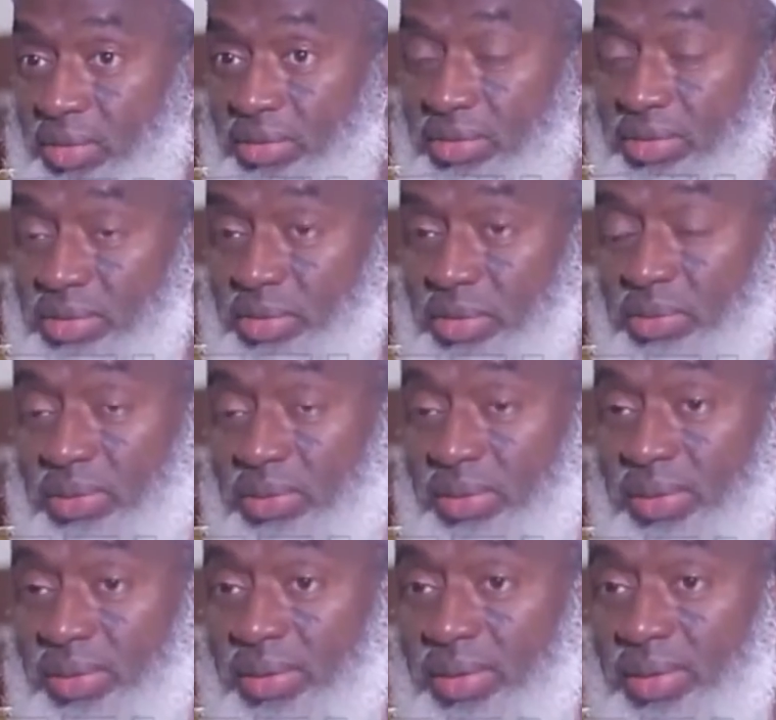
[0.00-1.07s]
because these
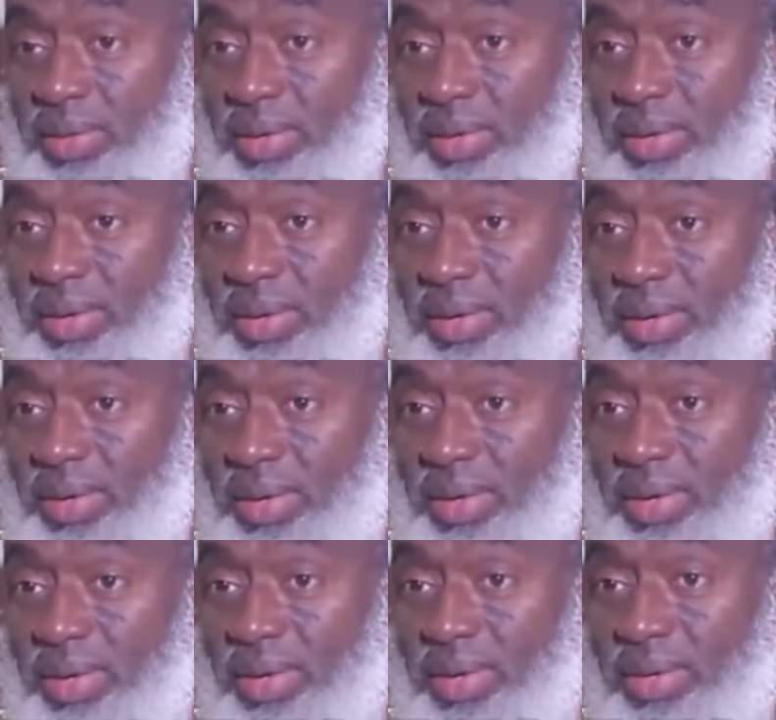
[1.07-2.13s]
people,
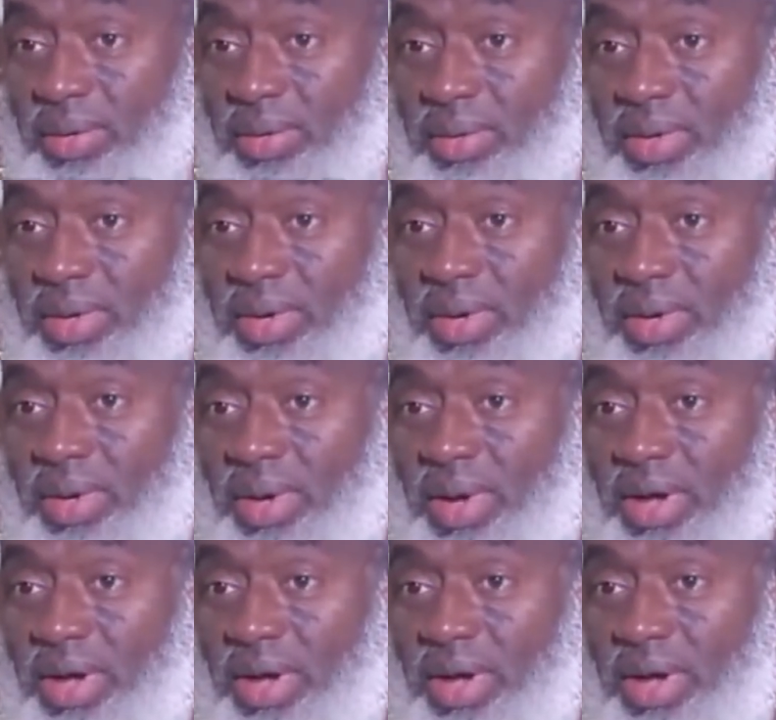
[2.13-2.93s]
they are